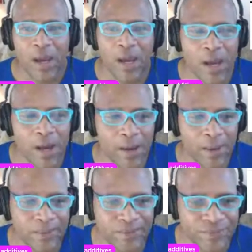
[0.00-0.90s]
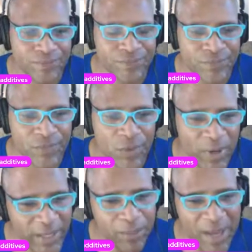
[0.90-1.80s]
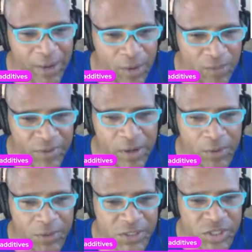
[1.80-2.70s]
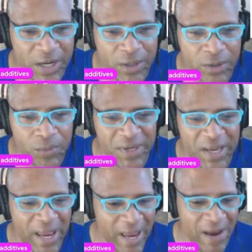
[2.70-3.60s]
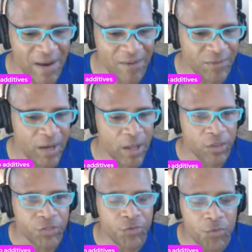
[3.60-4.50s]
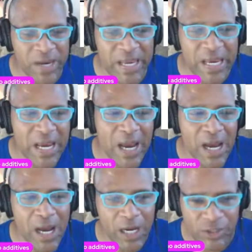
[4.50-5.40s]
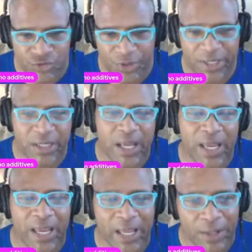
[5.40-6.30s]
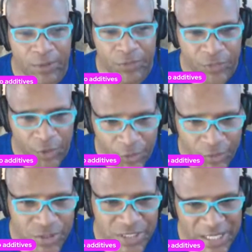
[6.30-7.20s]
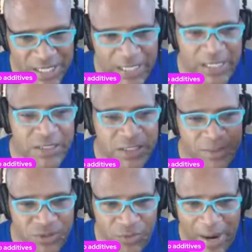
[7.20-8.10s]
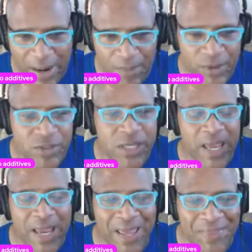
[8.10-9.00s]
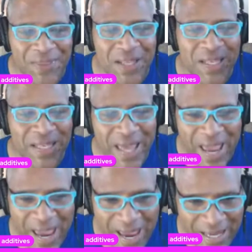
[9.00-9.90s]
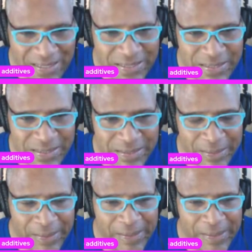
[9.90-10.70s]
Um, we're getting better over here on this channel. We have 313 subscribers in the last